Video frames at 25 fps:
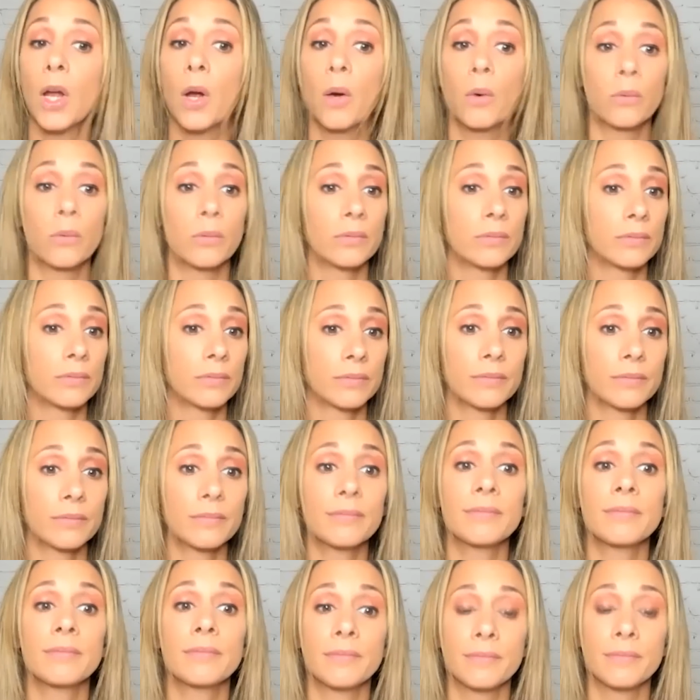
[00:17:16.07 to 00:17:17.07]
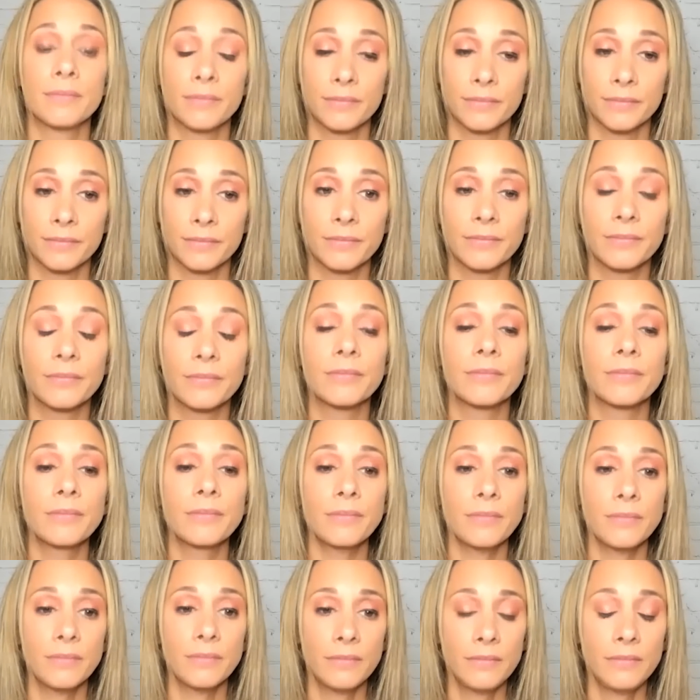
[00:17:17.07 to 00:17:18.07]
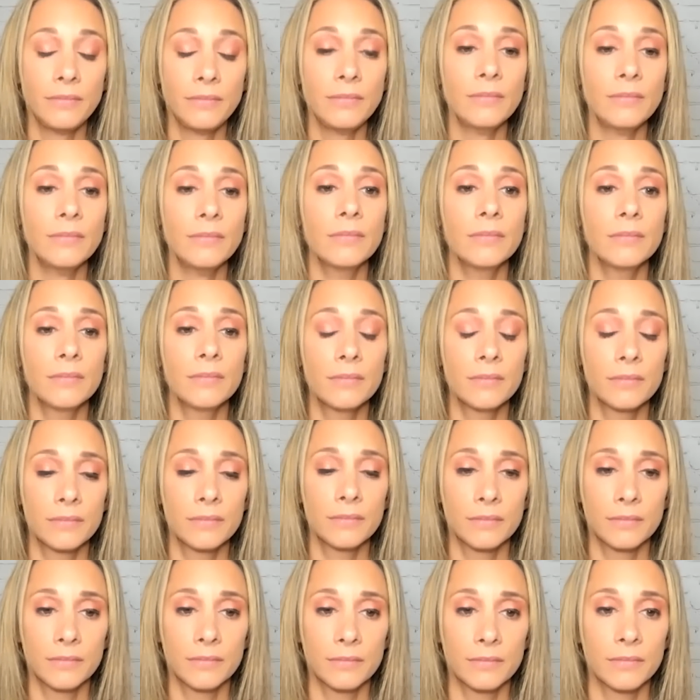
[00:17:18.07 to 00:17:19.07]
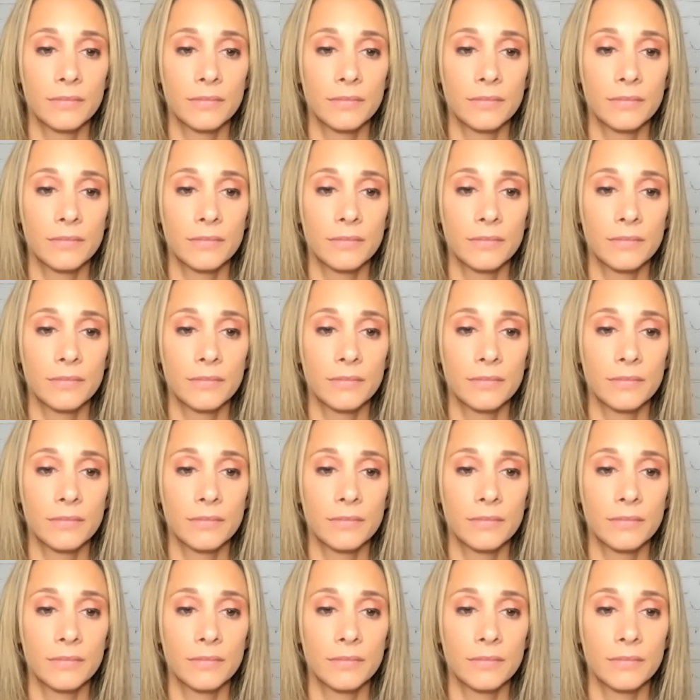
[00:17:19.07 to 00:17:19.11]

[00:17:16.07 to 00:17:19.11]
No words are spoken by the person on screen.